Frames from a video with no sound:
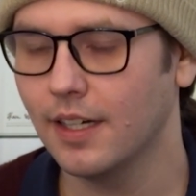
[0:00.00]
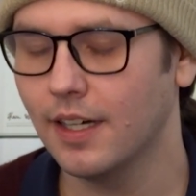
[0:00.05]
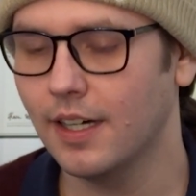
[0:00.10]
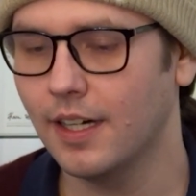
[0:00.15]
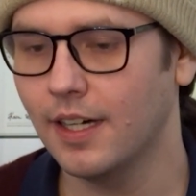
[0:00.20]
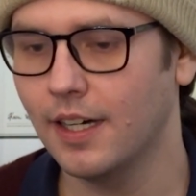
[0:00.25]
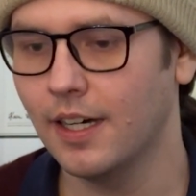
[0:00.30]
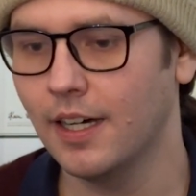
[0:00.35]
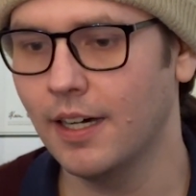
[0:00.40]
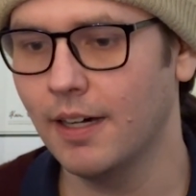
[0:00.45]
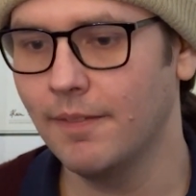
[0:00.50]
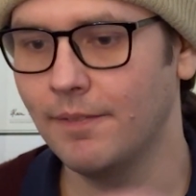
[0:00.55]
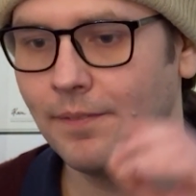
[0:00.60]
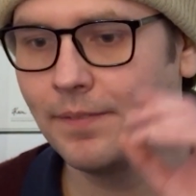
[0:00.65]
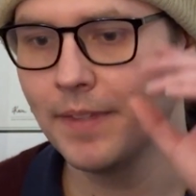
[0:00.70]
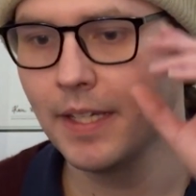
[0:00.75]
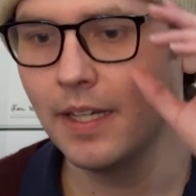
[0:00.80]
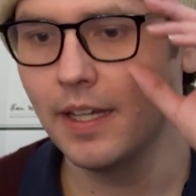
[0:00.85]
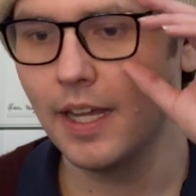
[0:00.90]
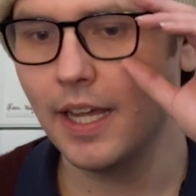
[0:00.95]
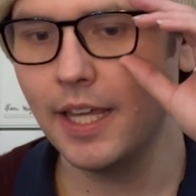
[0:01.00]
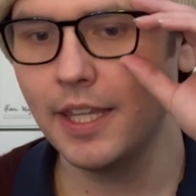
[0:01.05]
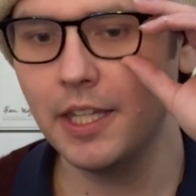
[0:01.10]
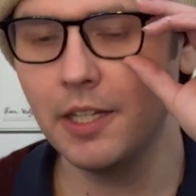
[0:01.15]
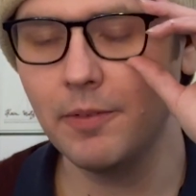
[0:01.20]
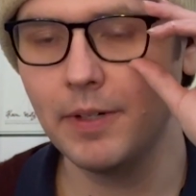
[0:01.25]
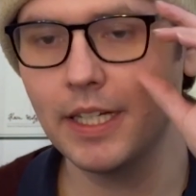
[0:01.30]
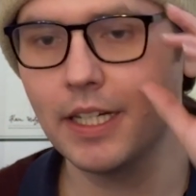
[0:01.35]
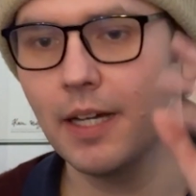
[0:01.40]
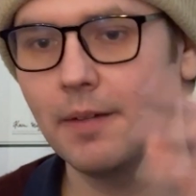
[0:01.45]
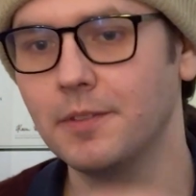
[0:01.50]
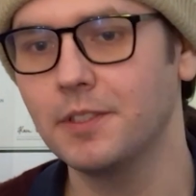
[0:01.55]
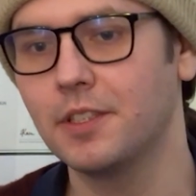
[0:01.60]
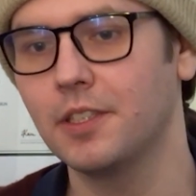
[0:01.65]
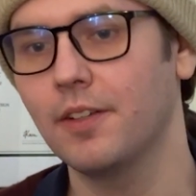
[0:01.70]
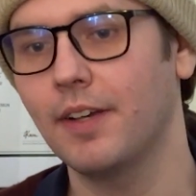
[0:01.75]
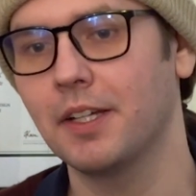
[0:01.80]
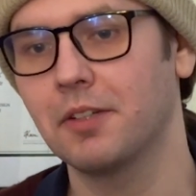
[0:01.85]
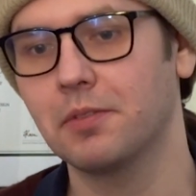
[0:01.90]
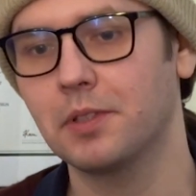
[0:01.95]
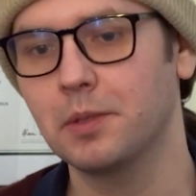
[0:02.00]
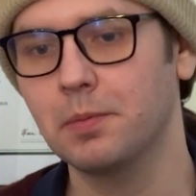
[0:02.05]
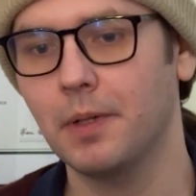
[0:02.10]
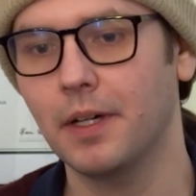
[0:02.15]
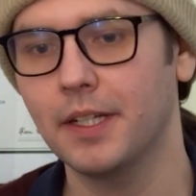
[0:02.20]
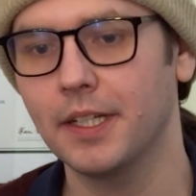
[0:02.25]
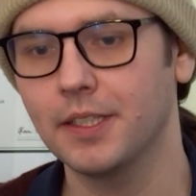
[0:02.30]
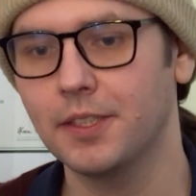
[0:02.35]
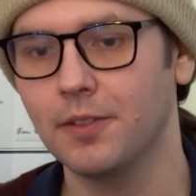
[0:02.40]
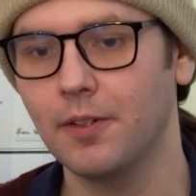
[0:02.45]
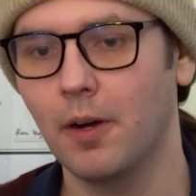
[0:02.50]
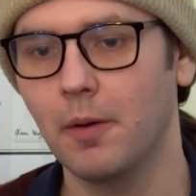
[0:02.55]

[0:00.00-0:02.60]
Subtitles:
And then when it comes to like responding to